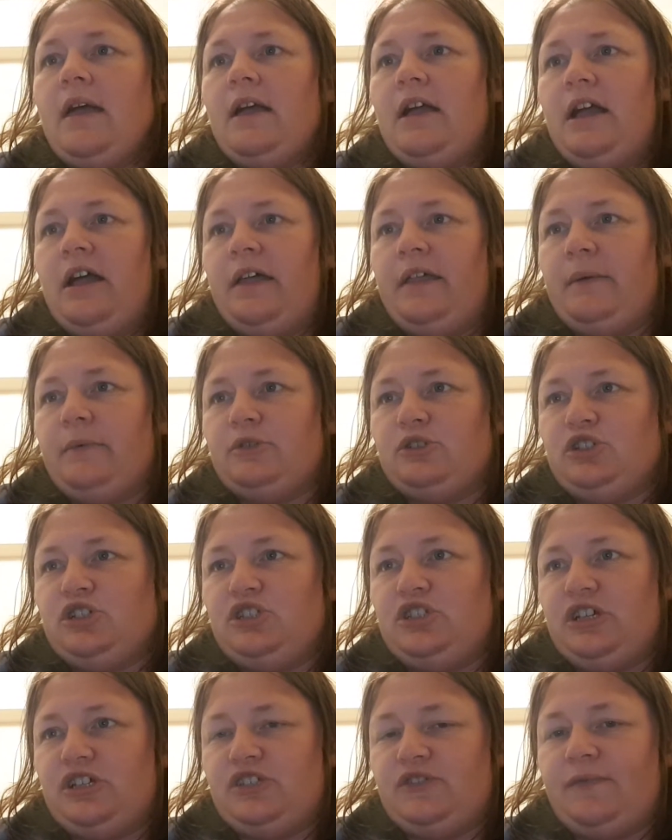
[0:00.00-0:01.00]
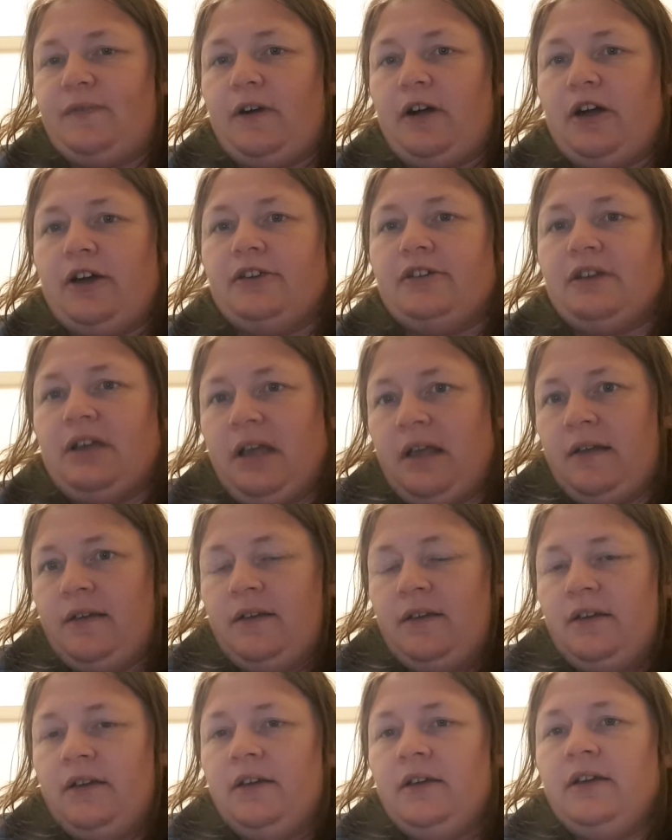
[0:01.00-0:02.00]
And that's what she testified
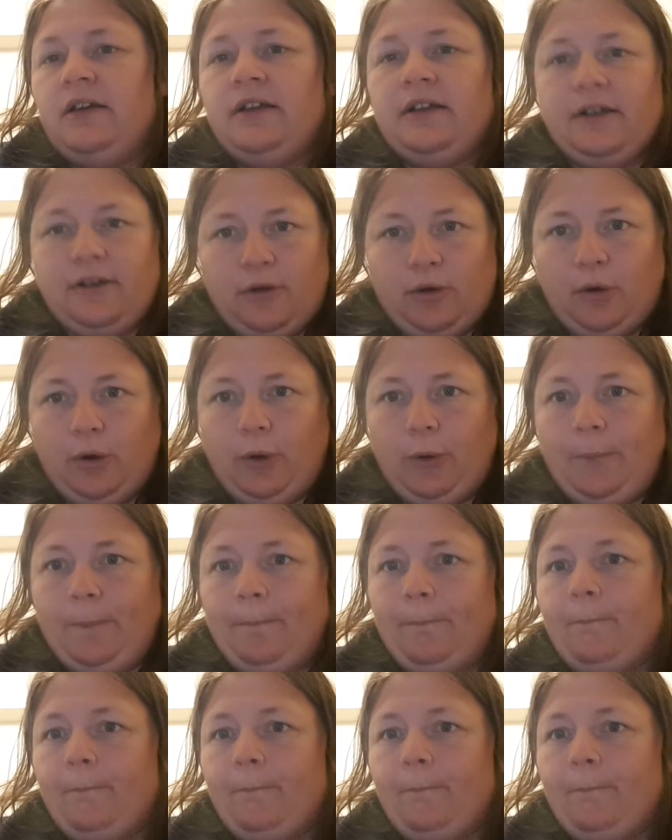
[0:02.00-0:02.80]
in court.